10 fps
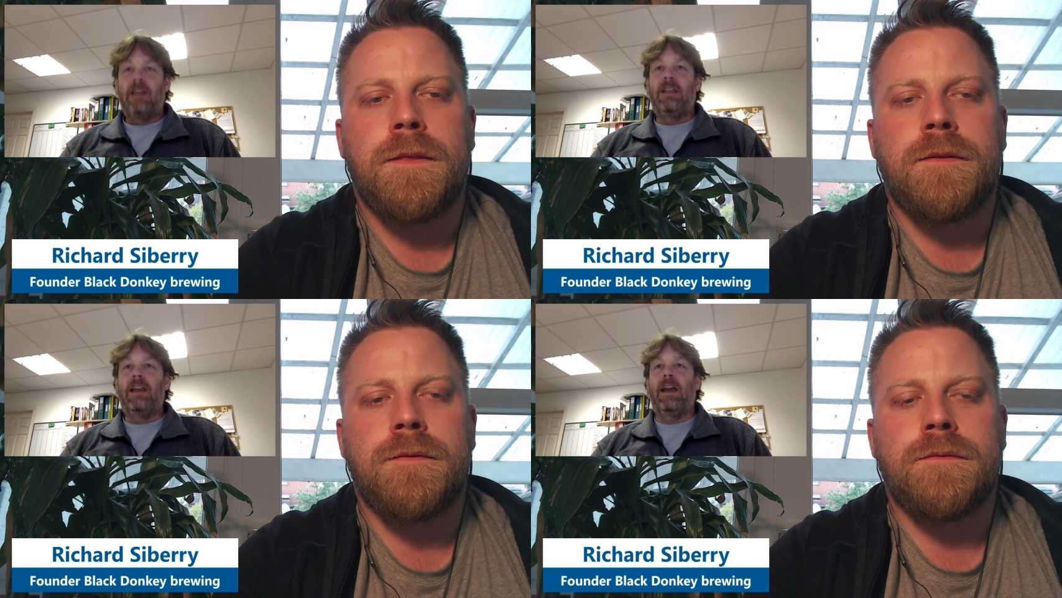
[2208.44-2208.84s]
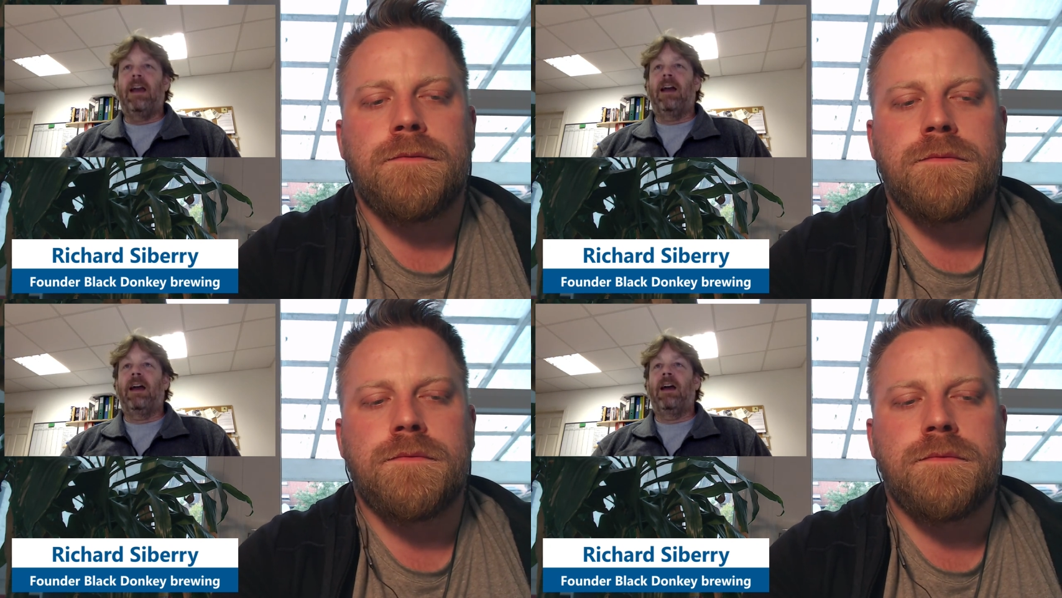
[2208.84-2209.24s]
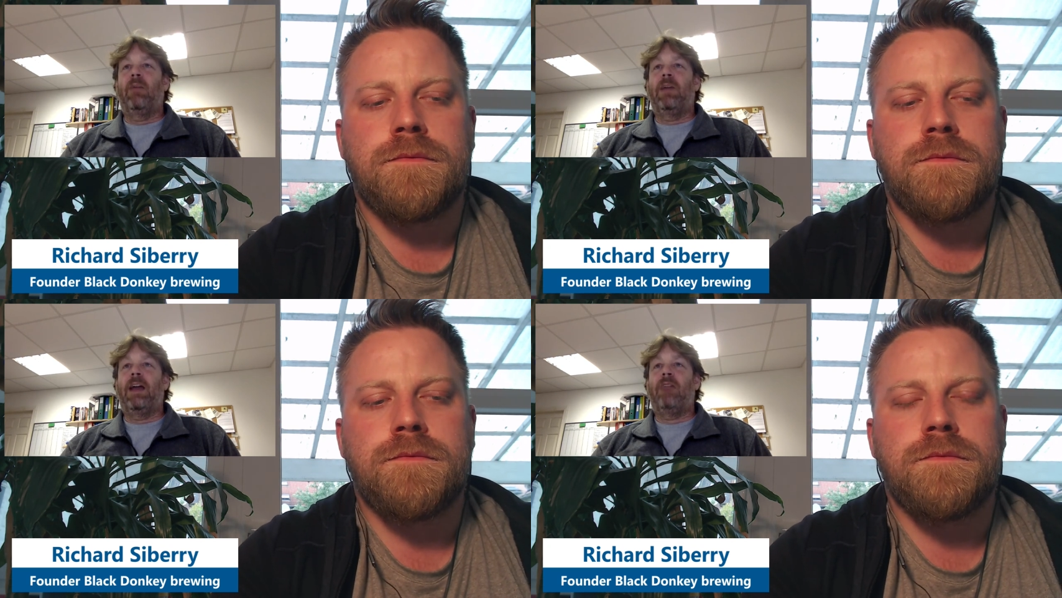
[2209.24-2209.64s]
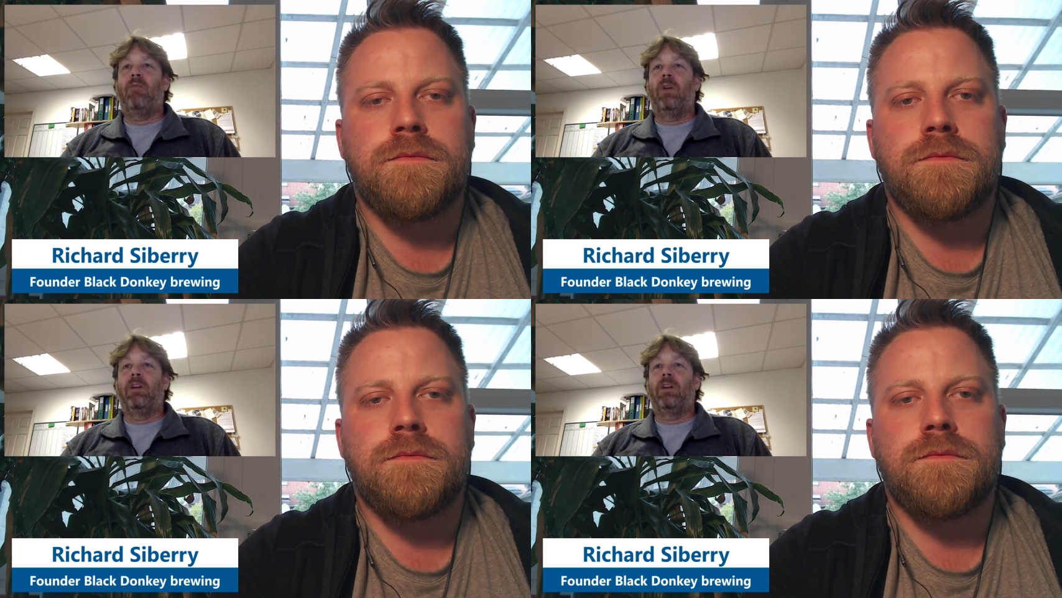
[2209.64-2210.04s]
Speaker 1: Yeah, we have
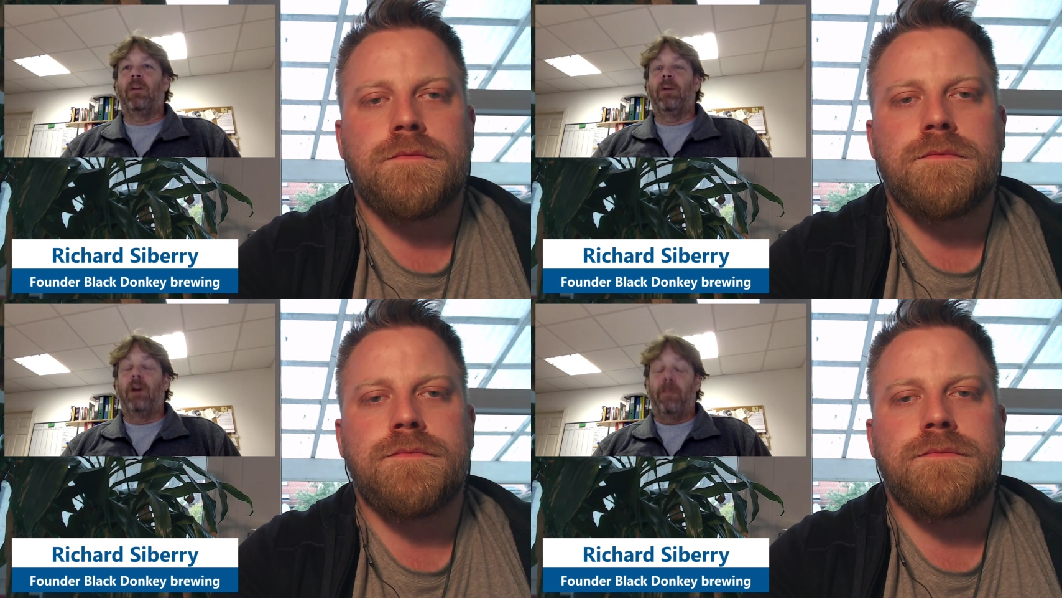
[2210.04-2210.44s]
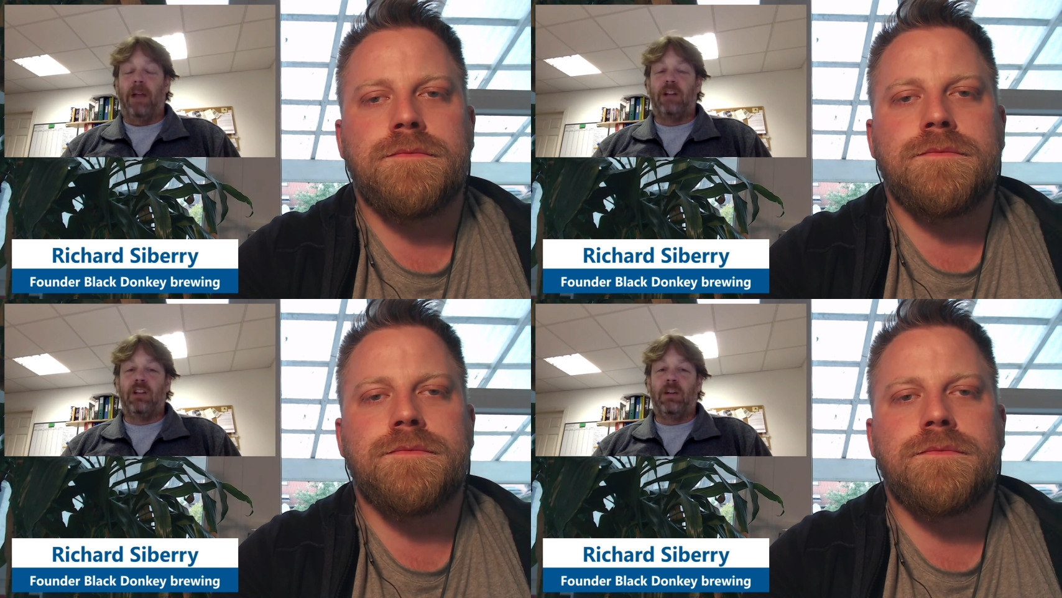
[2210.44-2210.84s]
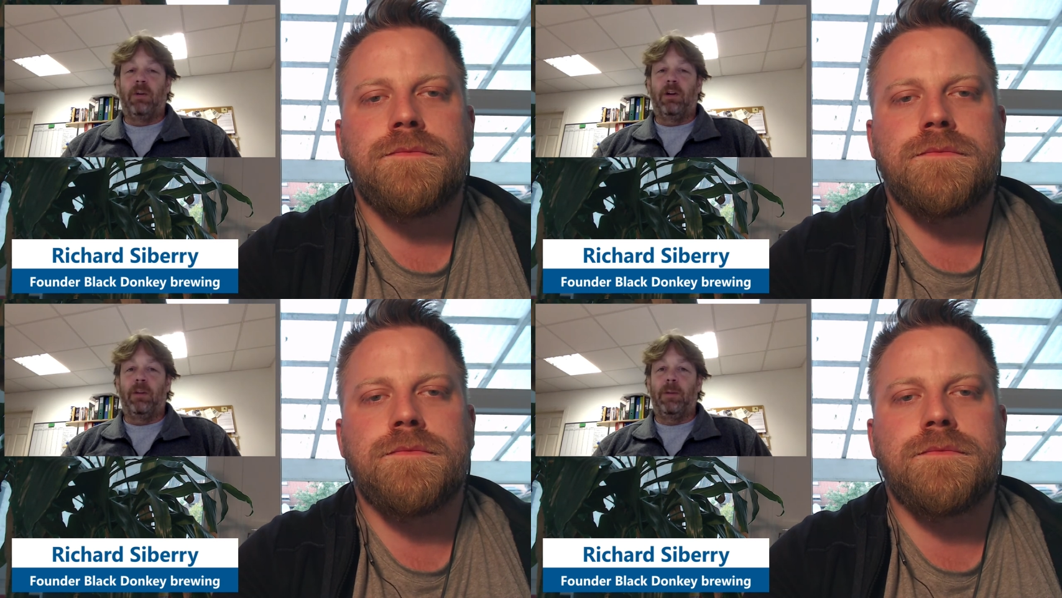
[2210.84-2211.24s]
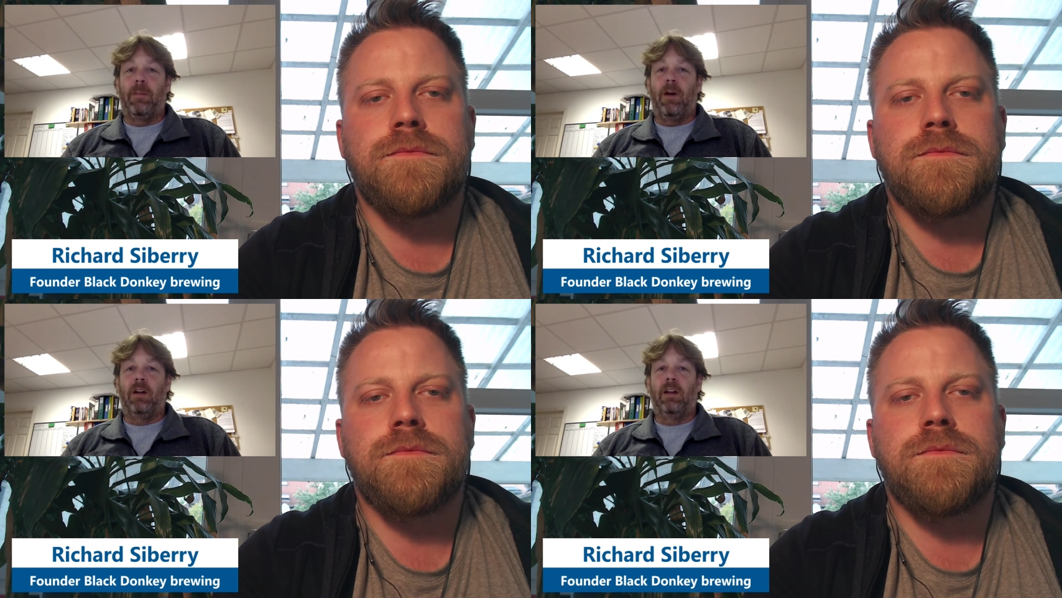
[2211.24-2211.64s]
one coming up. Actually, we're going to be
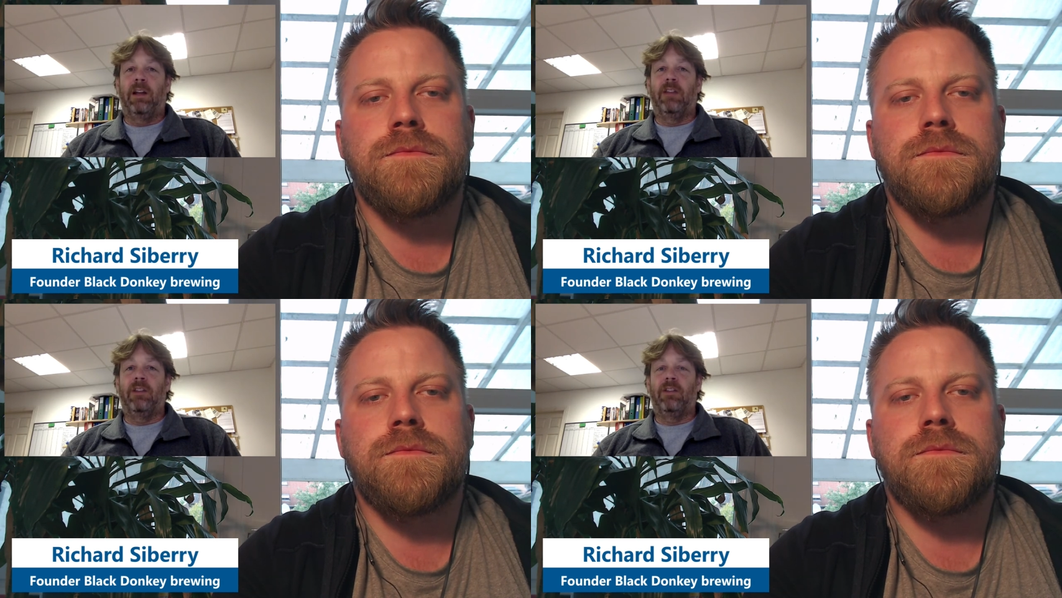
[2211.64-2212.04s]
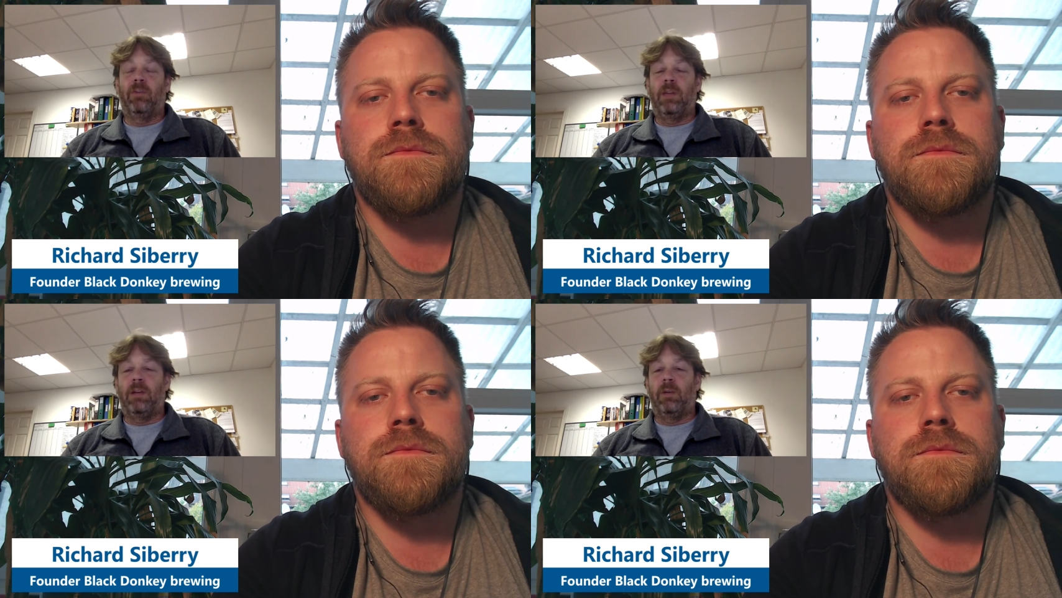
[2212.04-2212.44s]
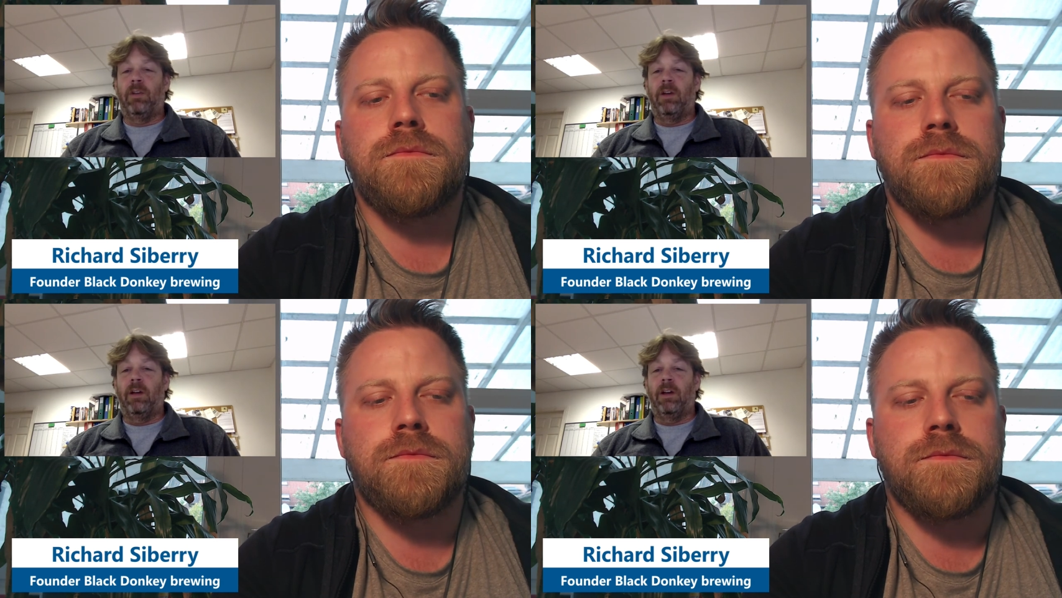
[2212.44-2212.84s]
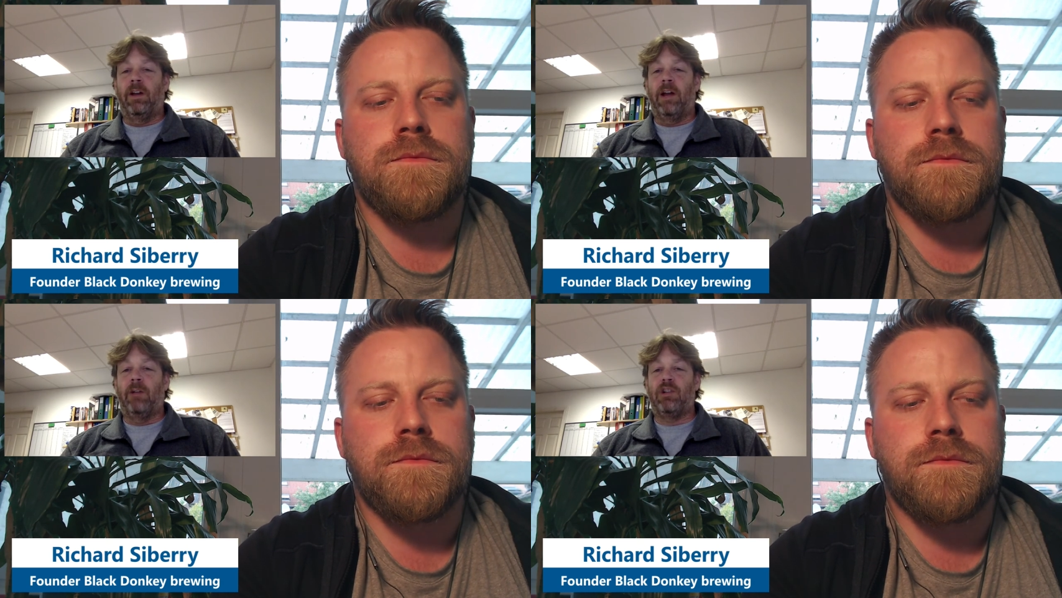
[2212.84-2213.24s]
bottling it this week with an
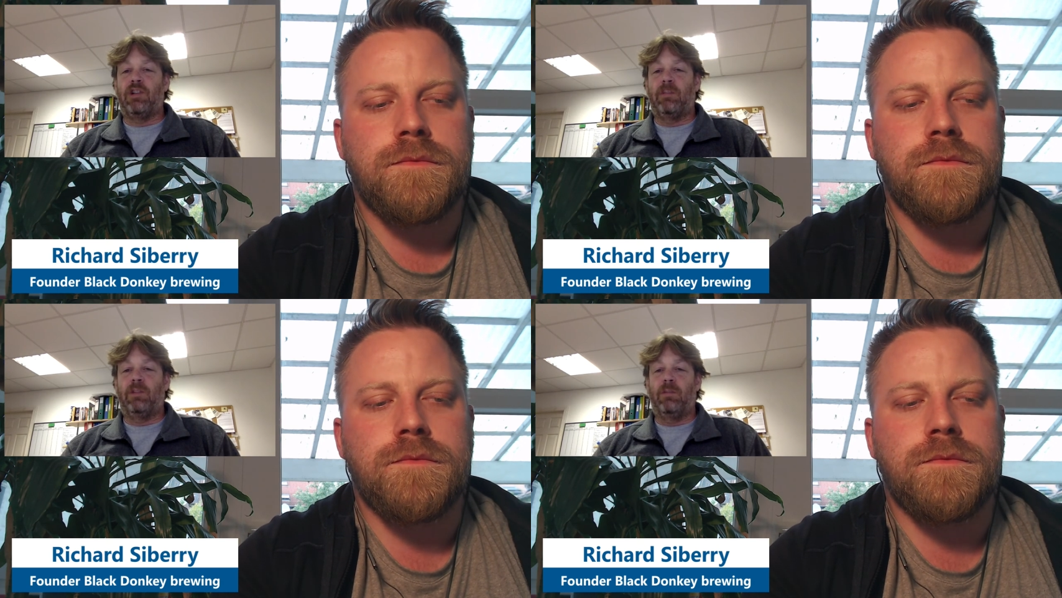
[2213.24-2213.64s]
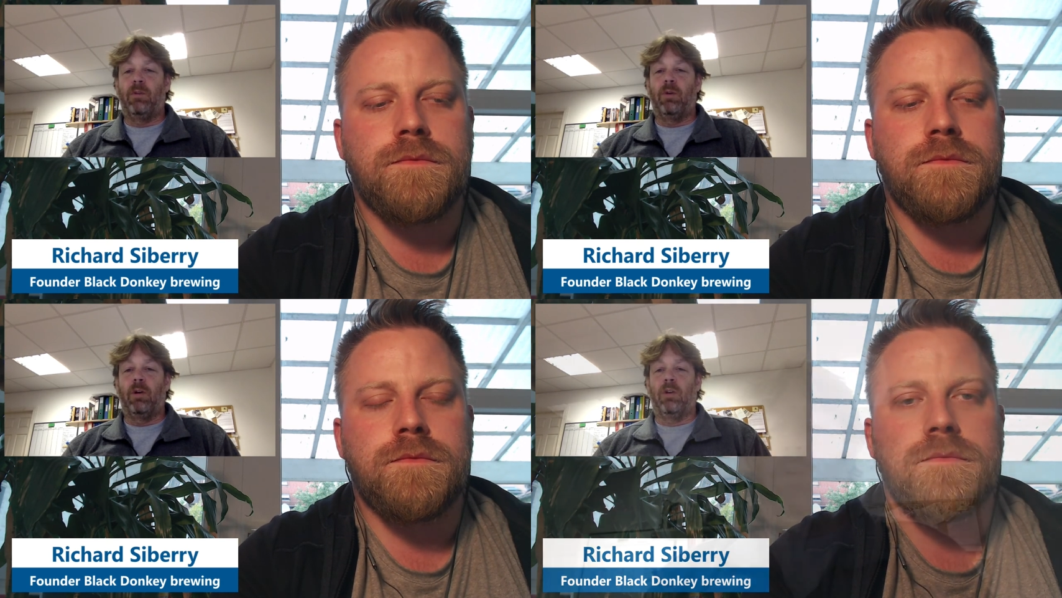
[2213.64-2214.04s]
Irish gypsy brewer